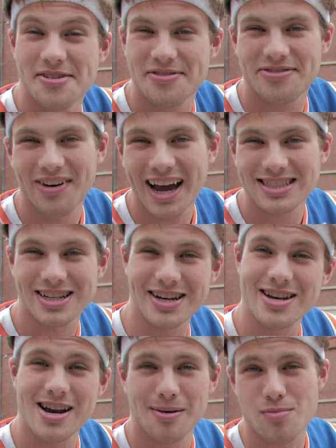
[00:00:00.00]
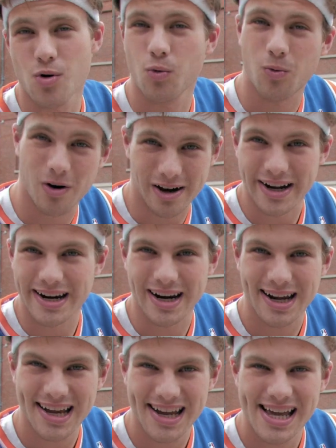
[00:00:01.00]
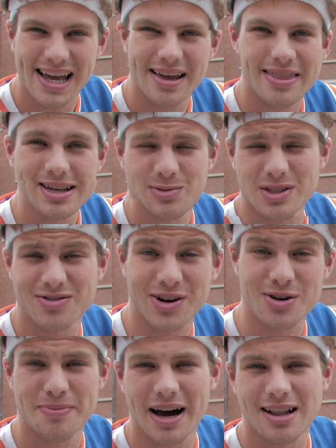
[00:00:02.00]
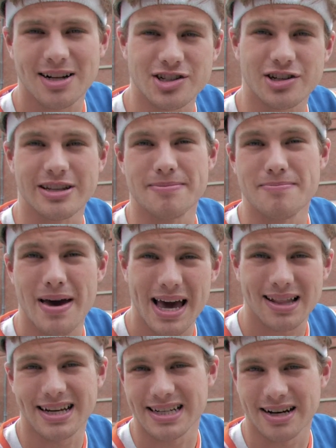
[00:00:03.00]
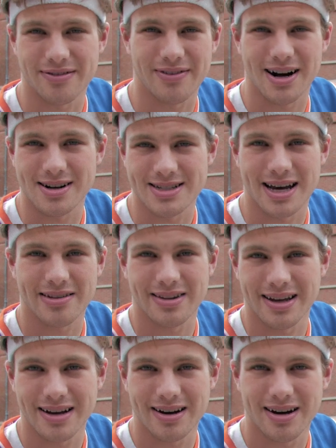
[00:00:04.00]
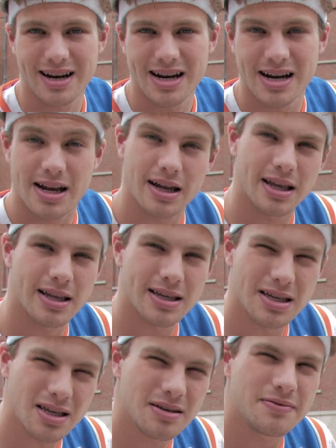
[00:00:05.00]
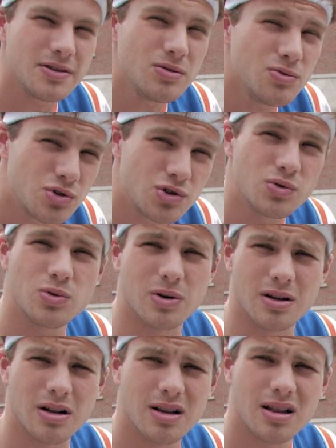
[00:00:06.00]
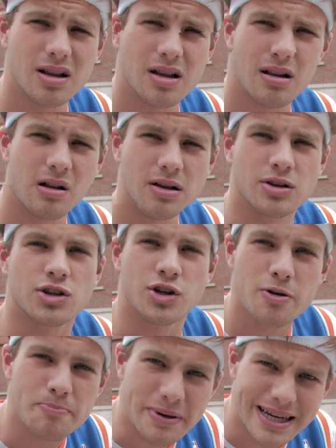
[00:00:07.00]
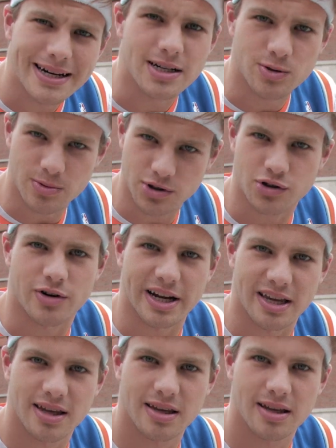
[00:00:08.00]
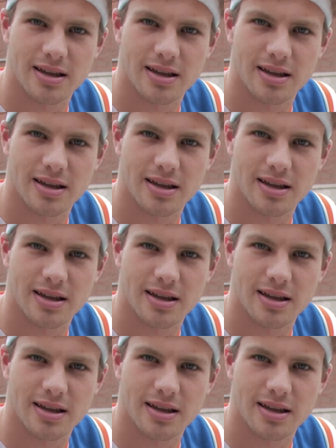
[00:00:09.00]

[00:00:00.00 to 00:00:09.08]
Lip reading: Fact number one. This one's for all you biologically male identifiers out there. If you jewel, your penis will shrink.